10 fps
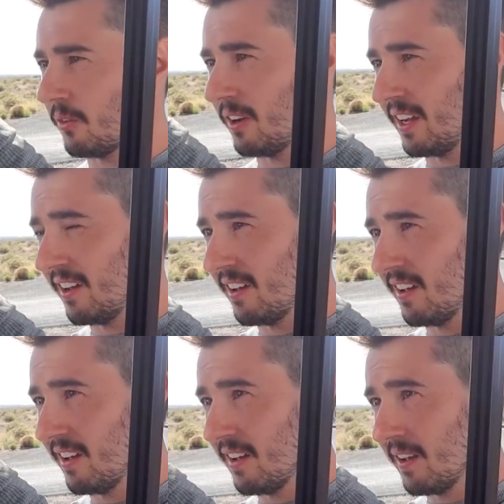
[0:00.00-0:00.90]
way.
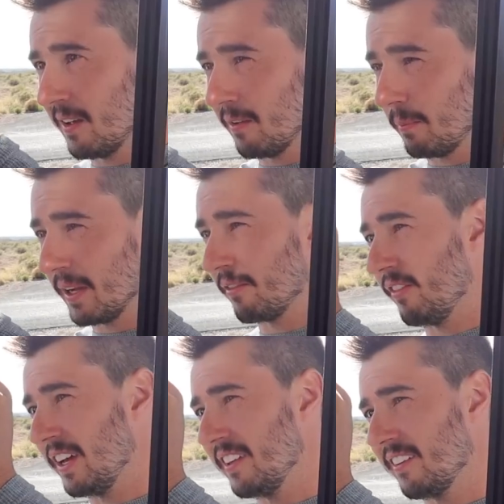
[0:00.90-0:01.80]
Big
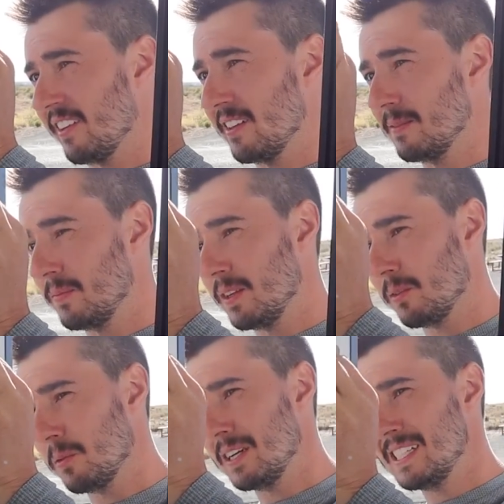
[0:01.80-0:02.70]
face this
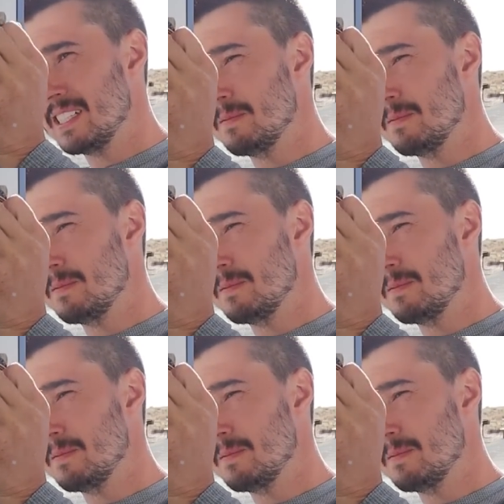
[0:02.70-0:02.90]
way.